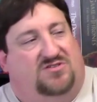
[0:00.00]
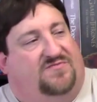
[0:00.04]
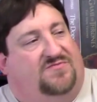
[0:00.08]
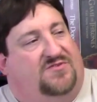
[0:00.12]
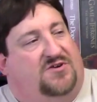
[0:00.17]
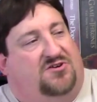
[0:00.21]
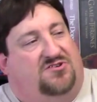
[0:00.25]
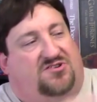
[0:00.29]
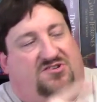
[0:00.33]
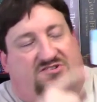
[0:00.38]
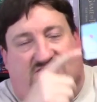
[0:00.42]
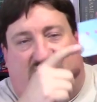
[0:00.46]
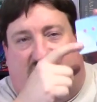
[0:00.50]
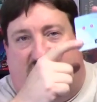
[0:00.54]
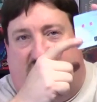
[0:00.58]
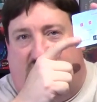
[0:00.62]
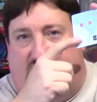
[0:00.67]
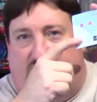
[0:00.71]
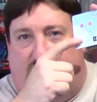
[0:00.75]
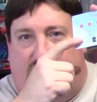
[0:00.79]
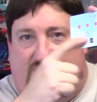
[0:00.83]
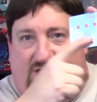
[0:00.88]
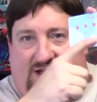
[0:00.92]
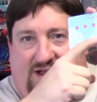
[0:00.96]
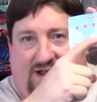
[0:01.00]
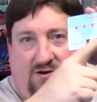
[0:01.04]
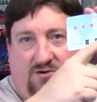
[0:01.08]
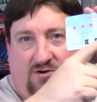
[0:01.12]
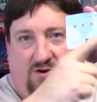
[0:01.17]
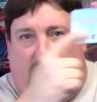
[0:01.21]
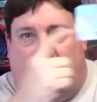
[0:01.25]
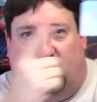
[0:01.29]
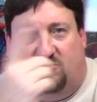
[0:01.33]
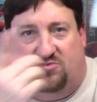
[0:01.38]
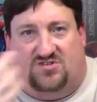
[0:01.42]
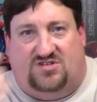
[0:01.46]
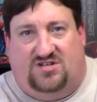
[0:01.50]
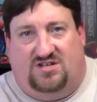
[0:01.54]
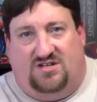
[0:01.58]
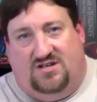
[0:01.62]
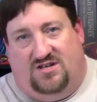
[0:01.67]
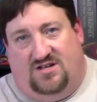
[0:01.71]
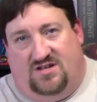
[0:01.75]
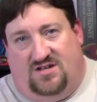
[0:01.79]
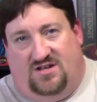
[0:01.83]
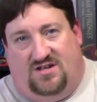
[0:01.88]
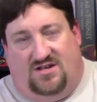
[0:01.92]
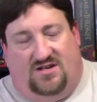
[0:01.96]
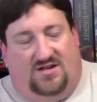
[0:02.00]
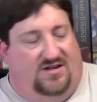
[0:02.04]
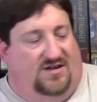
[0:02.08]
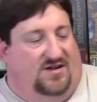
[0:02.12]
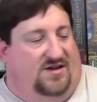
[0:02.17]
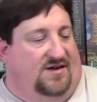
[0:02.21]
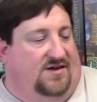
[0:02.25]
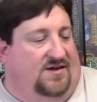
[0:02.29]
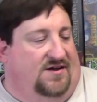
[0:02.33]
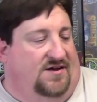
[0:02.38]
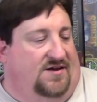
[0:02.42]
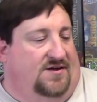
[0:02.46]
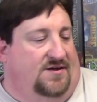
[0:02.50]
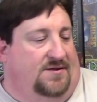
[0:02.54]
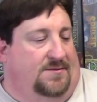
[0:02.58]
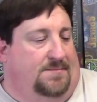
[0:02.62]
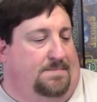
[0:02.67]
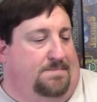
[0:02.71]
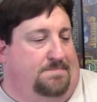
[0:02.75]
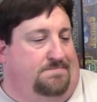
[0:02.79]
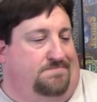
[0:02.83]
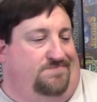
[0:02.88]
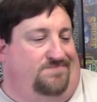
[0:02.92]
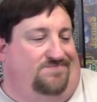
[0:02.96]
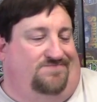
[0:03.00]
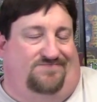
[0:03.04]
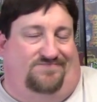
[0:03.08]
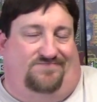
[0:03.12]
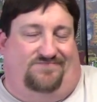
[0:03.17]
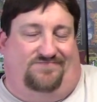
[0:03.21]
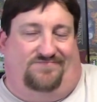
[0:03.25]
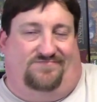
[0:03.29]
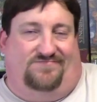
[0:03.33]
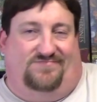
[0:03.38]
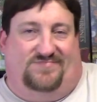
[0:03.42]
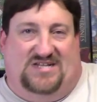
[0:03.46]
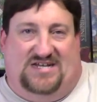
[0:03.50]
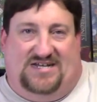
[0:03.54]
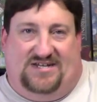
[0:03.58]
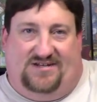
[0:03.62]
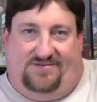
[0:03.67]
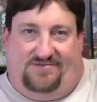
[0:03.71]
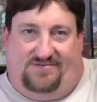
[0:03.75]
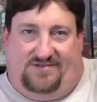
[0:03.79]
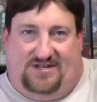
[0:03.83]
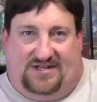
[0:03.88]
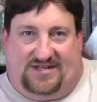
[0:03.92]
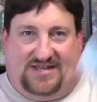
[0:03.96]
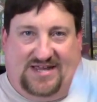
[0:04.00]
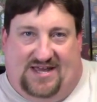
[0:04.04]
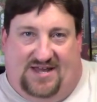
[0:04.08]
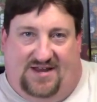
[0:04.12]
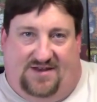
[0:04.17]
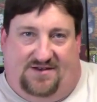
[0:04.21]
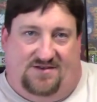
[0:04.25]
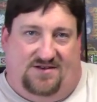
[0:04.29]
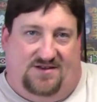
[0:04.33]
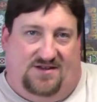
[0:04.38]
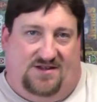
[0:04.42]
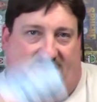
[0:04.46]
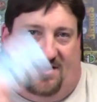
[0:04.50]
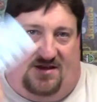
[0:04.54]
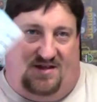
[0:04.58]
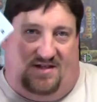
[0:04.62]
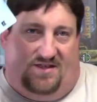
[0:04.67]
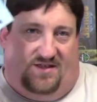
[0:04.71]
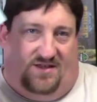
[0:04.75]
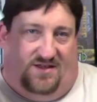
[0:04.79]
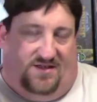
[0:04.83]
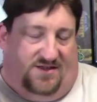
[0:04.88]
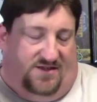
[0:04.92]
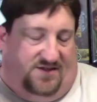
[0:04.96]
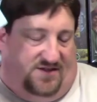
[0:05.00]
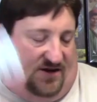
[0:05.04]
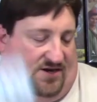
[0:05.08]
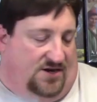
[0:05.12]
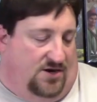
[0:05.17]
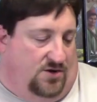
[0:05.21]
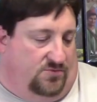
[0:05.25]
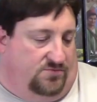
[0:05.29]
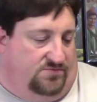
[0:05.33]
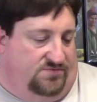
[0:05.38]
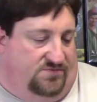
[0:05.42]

If you're just going to do the arrows, um, then again, you know,